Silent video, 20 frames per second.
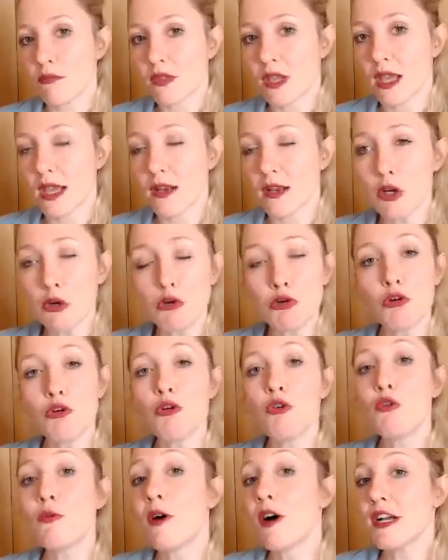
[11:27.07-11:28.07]
And in
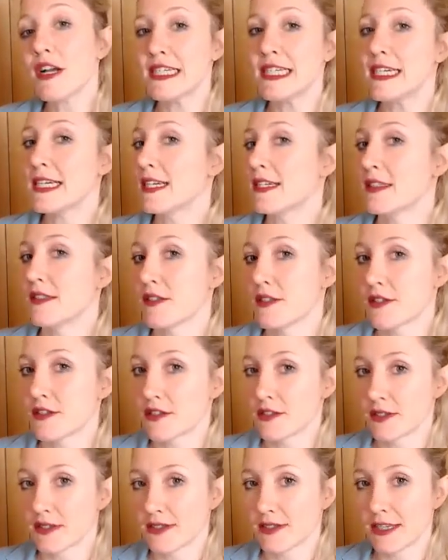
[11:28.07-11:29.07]
all my
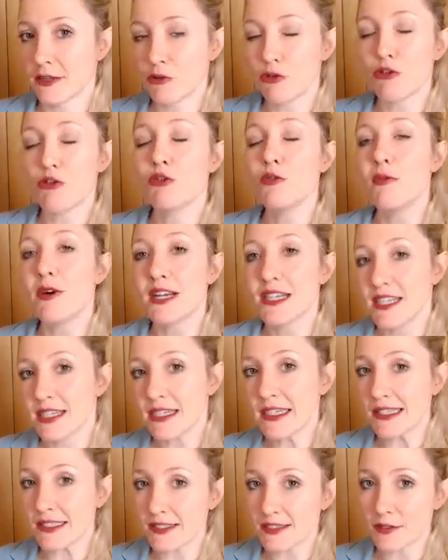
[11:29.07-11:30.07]
years
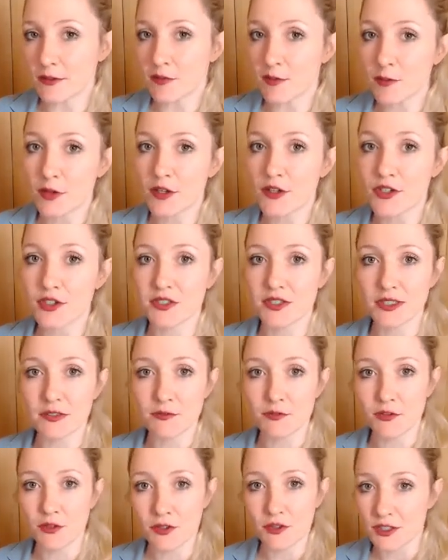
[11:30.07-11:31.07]
of purchasing
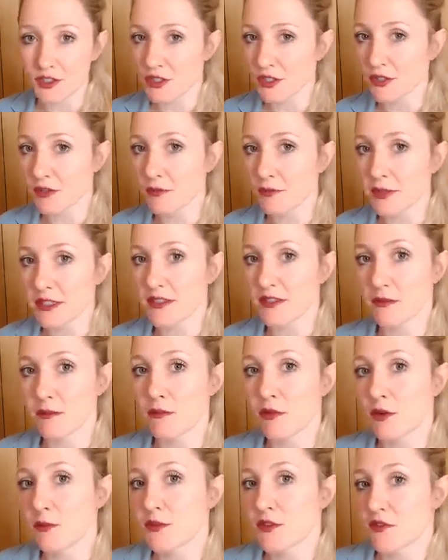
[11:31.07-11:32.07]
furniture and bits and
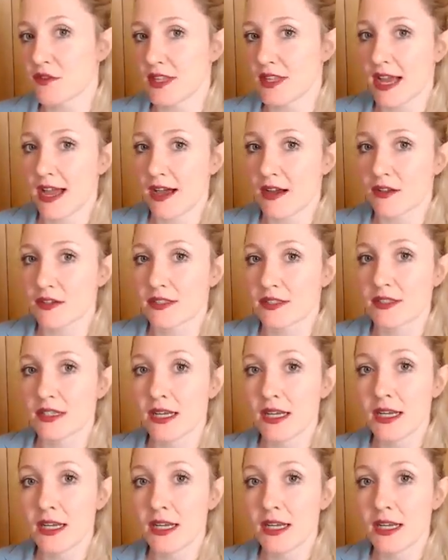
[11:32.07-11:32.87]
bobs for the house